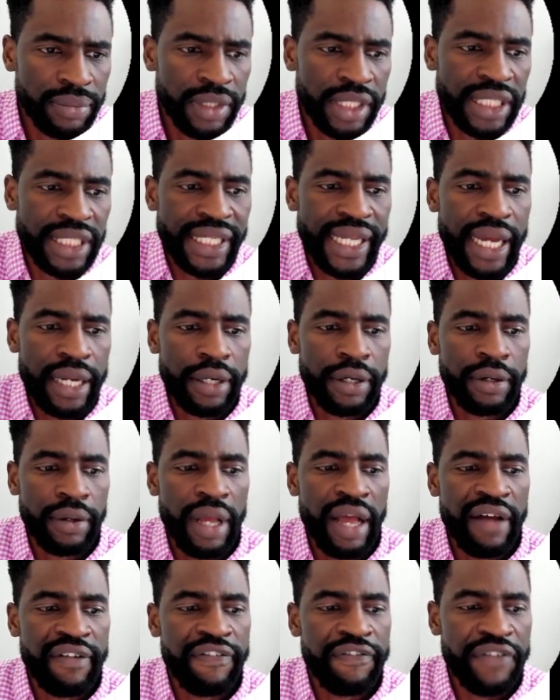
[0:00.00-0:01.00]
is kind of
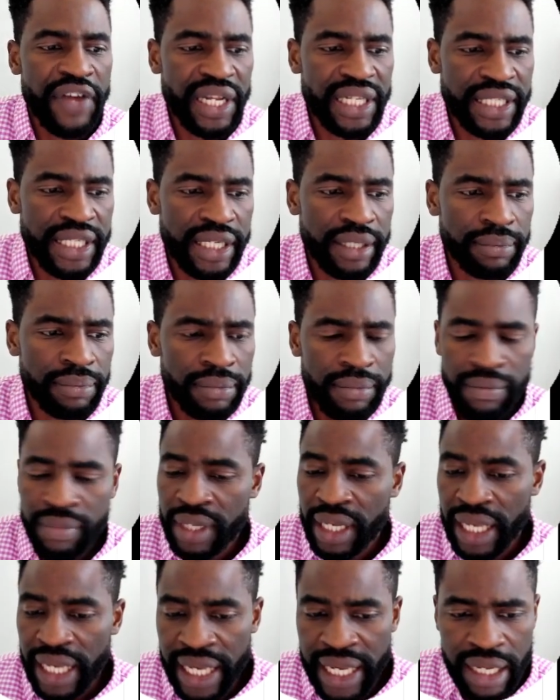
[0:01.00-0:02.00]
affecting
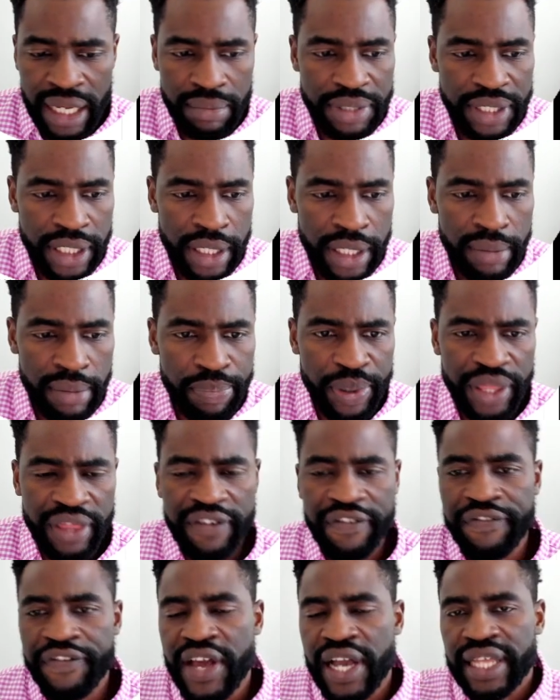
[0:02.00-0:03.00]
AMC, but the
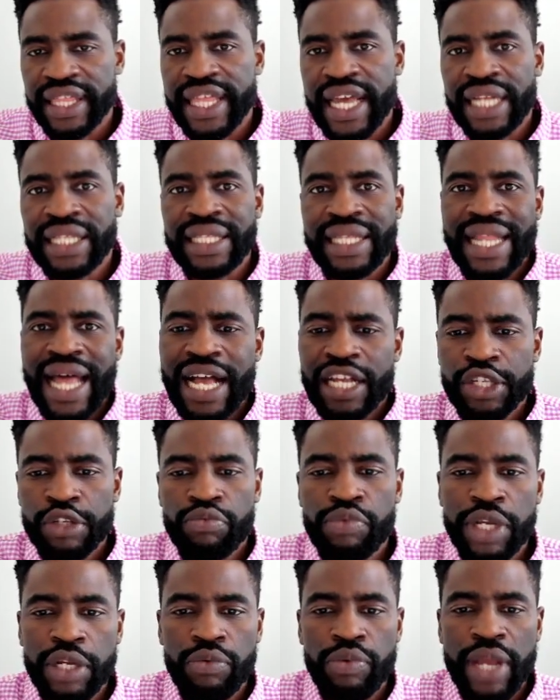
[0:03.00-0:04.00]
fact that last
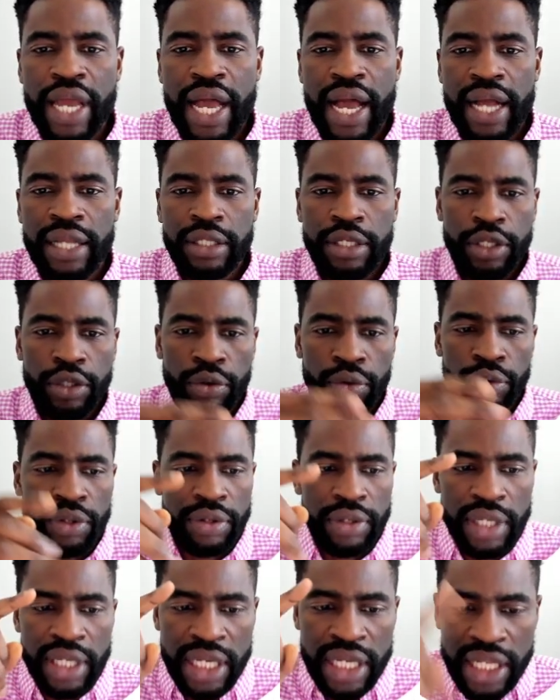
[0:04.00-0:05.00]
week we had
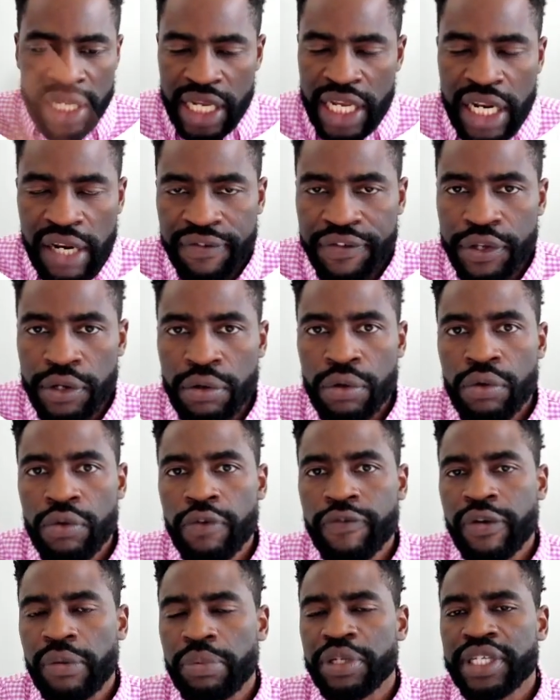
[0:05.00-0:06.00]
the interview
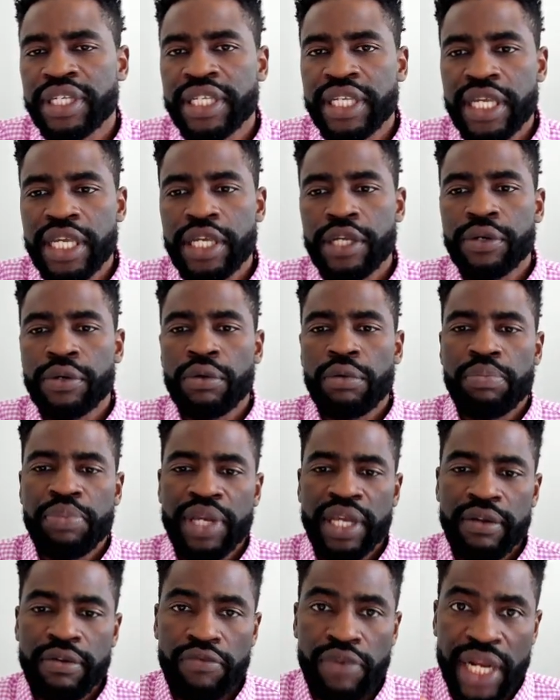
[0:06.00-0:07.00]
from the CEO
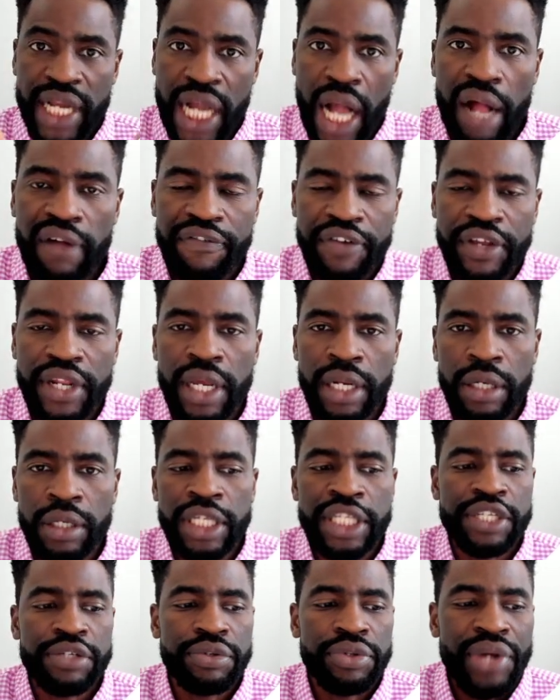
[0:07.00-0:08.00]
being really confident
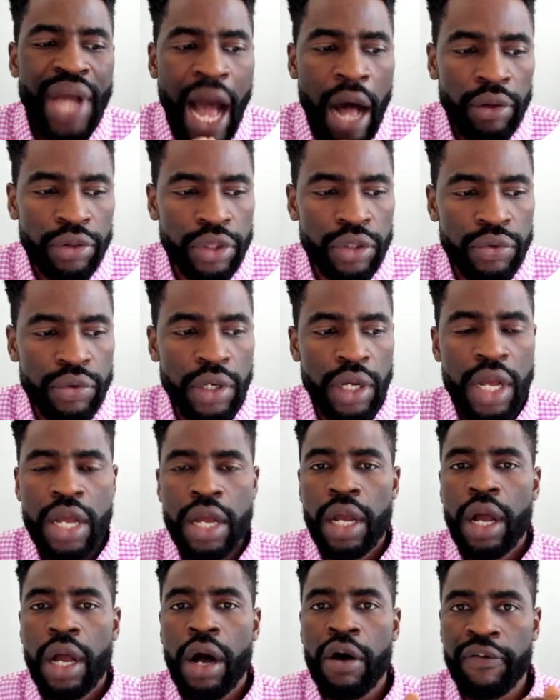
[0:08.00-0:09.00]
into the outlook
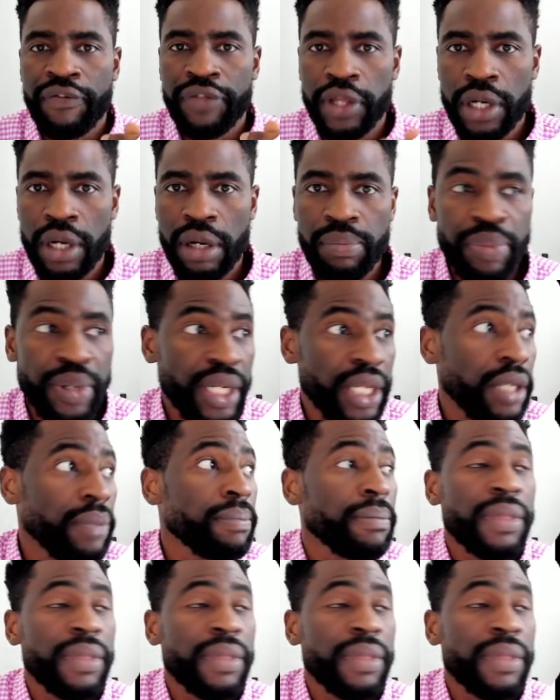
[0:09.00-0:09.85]
of the company